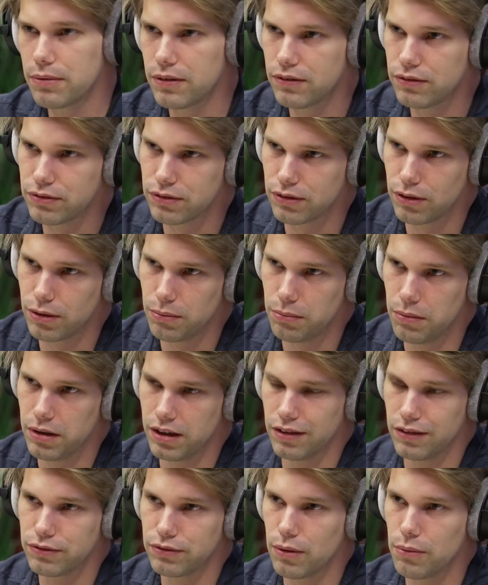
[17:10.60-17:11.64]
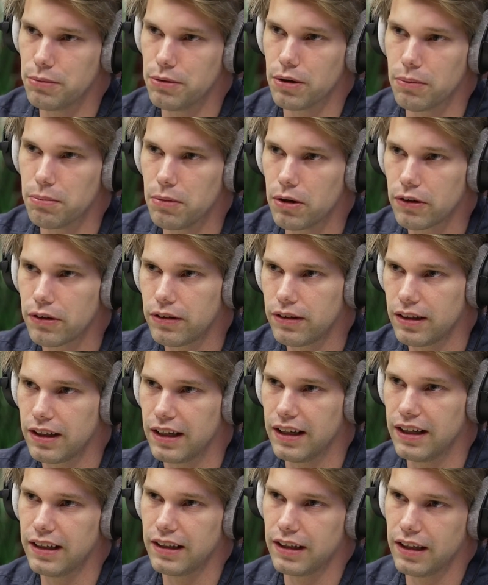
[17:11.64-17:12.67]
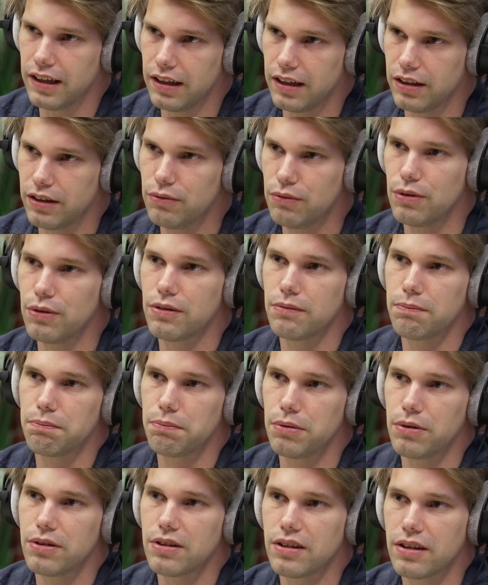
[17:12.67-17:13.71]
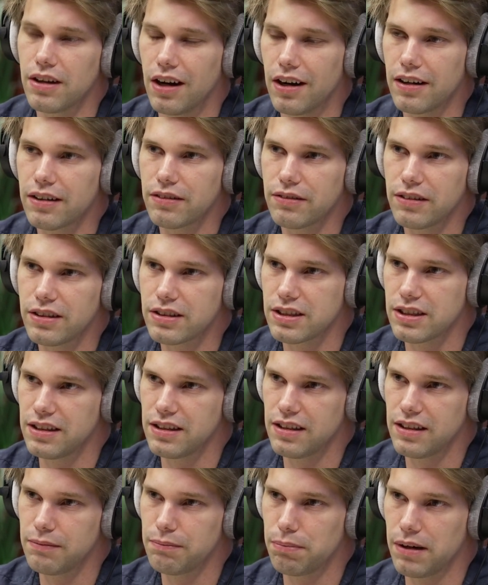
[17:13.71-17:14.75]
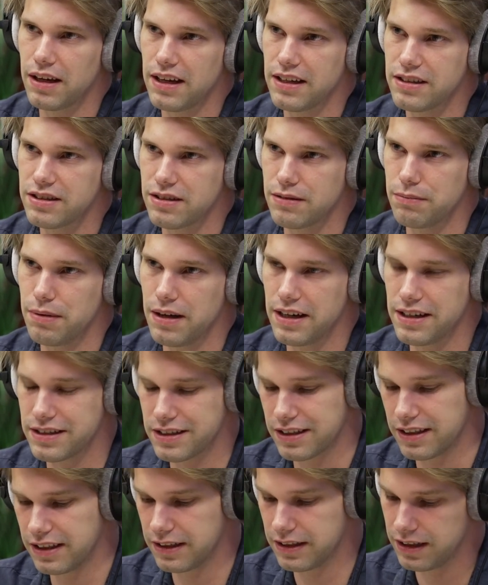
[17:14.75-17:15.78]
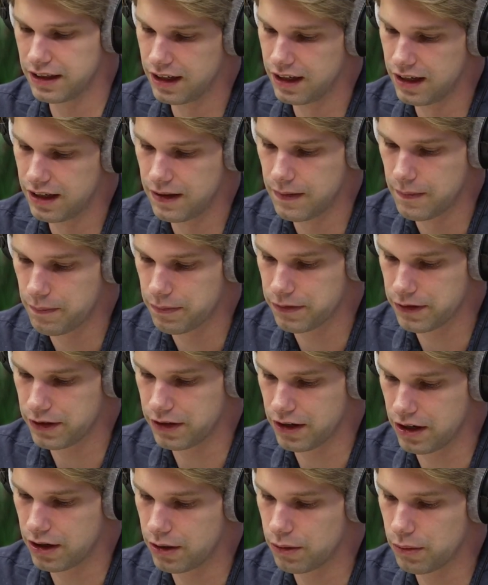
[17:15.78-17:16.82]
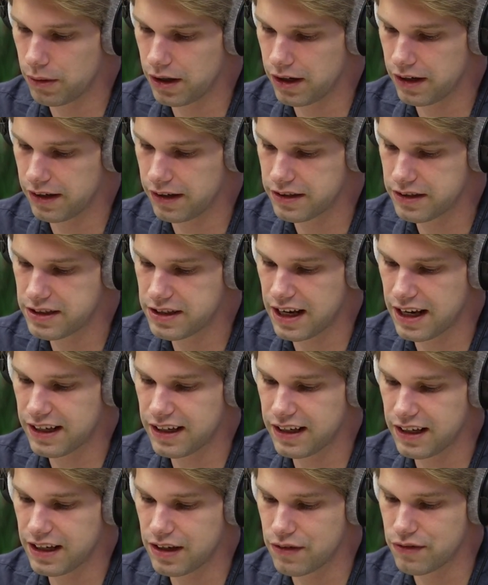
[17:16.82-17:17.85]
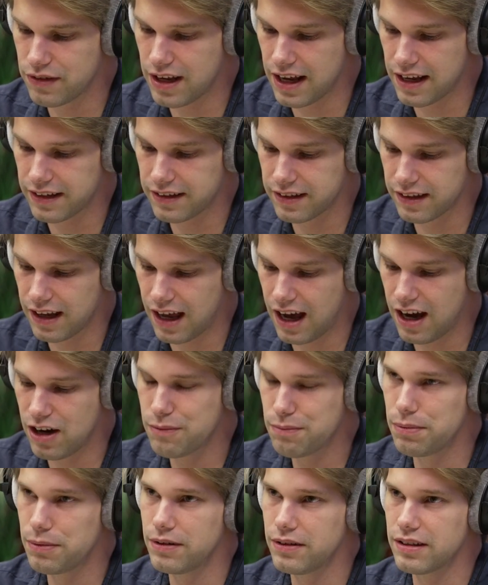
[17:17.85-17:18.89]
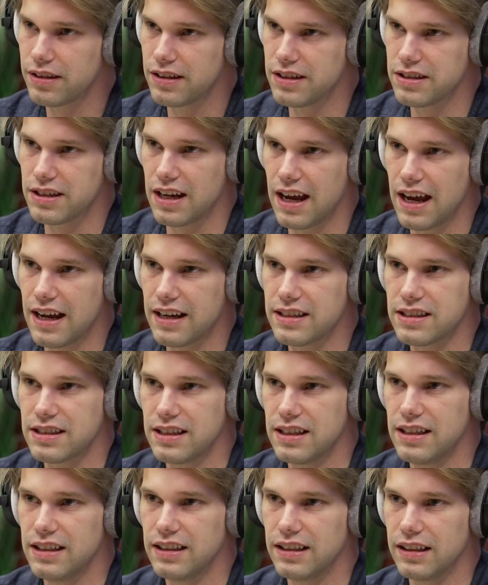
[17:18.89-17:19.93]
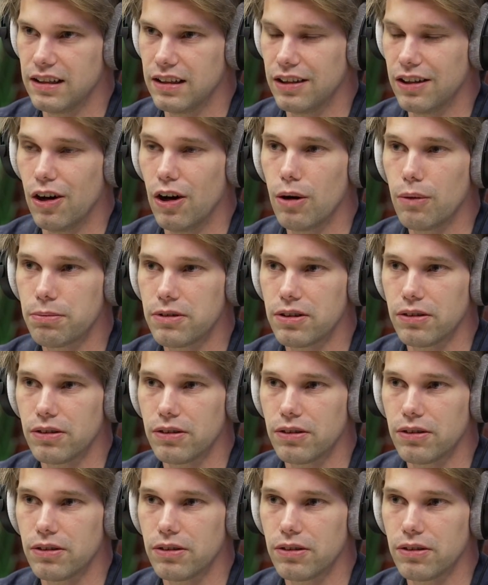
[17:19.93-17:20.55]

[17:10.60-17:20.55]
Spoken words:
from your model, you would put guardrails in place to basically, check if that output is actually up